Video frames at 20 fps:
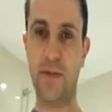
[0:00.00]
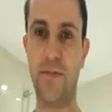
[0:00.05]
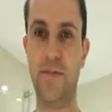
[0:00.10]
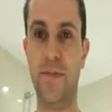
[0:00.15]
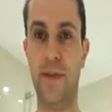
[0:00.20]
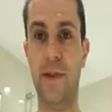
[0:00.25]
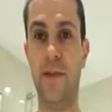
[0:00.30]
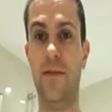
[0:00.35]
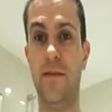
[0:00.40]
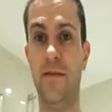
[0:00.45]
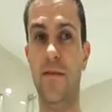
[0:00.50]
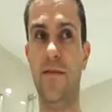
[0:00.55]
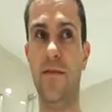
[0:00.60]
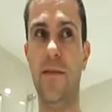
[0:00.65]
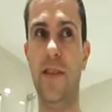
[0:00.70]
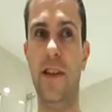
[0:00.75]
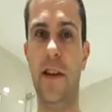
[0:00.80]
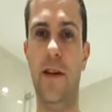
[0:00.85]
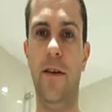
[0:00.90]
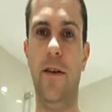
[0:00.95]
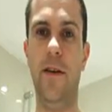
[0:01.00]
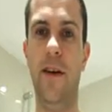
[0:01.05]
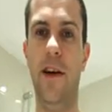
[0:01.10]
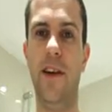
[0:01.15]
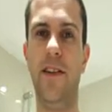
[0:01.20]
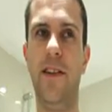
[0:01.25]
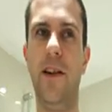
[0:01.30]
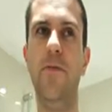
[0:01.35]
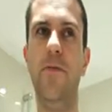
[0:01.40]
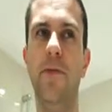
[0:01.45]
But
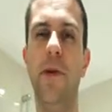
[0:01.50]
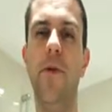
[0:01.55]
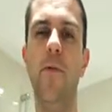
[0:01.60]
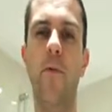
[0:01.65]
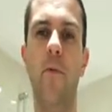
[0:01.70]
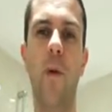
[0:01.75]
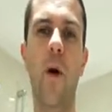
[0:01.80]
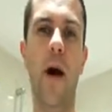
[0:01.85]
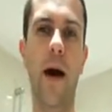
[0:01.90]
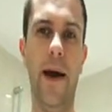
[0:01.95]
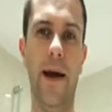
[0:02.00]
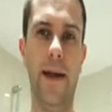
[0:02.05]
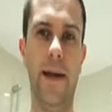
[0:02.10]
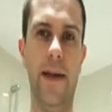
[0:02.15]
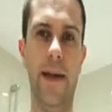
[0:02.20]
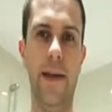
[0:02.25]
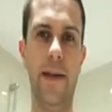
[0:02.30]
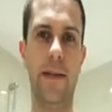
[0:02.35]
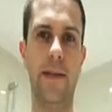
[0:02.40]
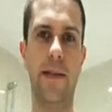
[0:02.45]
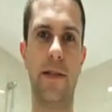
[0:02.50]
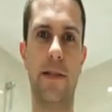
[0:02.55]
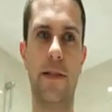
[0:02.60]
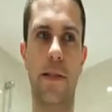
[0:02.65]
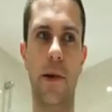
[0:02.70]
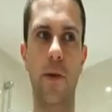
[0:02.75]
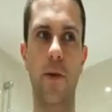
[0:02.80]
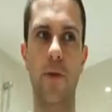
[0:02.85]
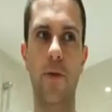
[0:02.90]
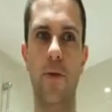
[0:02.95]
I don't know why it's
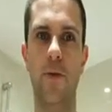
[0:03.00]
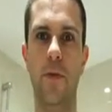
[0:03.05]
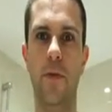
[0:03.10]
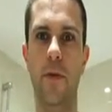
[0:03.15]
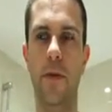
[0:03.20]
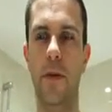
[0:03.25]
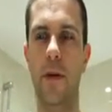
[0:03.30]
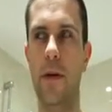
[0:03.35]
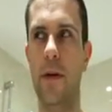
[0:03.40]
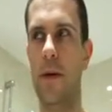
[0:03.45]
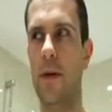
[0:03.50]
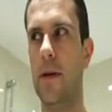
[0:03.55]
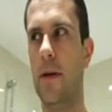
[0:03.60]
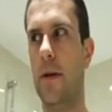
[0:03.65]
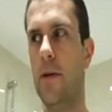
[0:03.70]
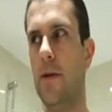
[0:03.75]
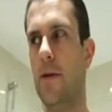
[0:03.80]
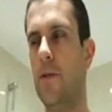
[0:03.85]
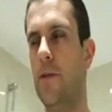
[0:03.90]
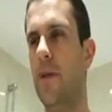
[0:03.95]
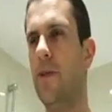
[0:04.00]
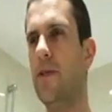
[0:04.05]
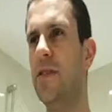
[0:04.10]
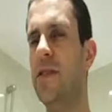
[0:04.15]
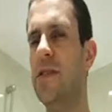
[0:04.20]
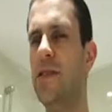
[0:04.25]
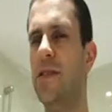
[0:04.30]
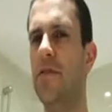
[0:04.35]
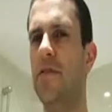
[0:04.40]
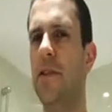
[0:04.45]
so, not
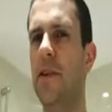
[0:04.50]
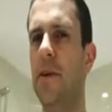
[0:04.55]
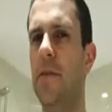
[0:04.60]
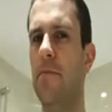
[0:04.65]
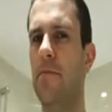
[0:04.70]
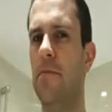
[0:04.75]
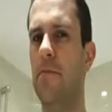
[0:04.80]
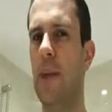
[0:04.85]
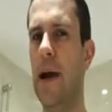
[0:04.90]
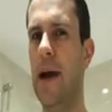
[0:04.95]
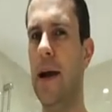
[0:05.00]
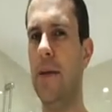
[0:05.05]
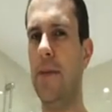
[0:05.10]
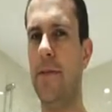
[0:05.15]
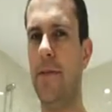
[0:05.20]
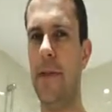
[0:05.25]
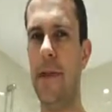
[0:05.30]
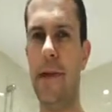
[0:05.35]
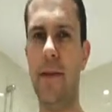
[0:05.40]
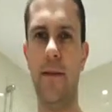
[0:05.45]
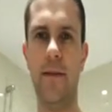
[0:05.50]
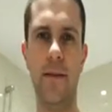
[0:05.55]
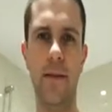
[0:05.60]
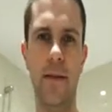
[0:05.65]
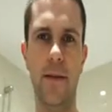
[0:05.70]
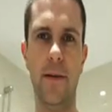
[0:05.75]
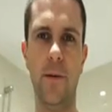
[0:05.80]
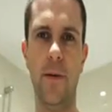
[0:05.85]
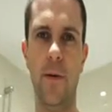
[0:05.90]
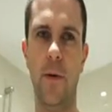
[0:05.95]
necessarily a bad thing,
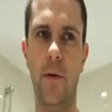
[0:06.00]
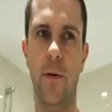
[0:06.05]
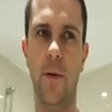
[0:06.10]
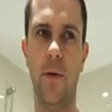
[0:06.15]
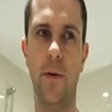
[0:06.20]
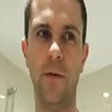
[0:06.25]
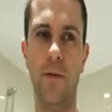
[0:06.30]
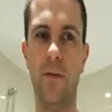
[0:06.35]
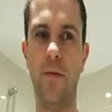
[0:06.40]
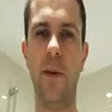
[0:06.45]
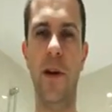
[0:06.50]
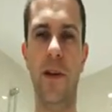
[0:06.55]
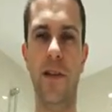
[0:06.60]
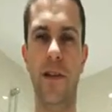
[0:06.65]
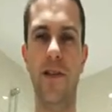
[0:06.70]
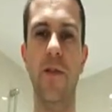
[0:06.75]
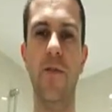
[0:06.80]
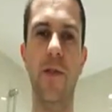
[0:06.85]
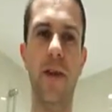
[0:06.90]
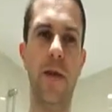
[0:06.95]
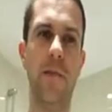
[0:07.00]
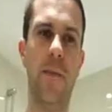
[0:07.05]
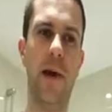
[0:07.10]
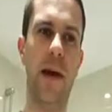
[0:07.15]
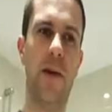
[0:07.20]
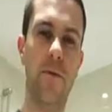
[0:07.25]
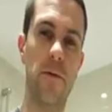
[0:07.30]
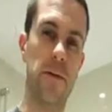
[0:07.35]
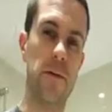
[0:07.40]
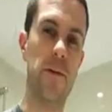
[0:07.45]
or well, it's not really a
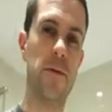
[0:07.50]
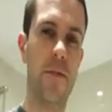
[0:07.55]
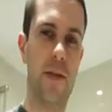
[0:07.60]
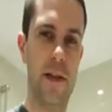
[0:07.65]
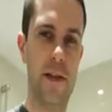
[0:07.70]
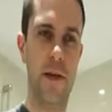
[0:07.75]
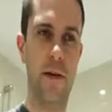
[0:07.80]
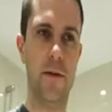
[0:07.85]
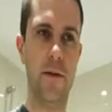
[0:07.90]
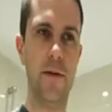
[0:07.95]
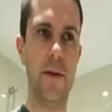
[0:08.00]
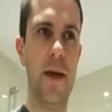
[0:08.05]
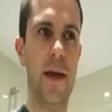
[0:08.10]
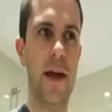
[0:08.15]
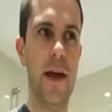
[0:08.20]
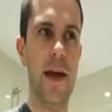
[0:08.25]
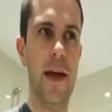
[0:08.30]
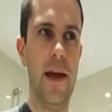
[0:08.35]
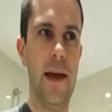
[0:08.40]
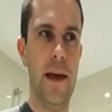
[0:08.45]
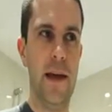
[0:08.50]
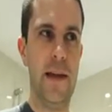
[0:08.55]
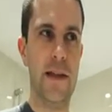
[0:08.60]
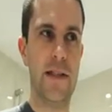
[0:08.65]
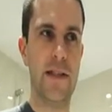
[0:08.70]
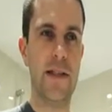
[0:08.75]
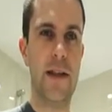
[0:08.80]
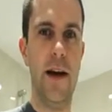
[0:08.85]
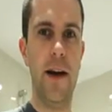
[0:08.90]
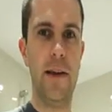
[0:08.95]
bad or a good thing.
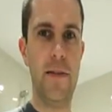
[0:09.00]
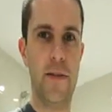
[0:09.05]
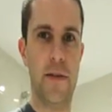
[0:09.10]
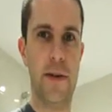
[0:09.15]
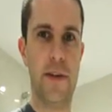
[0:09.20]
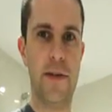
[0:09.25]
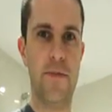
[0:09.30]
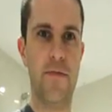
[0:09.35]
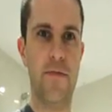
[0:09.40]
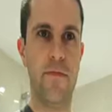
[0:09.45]
It's neither.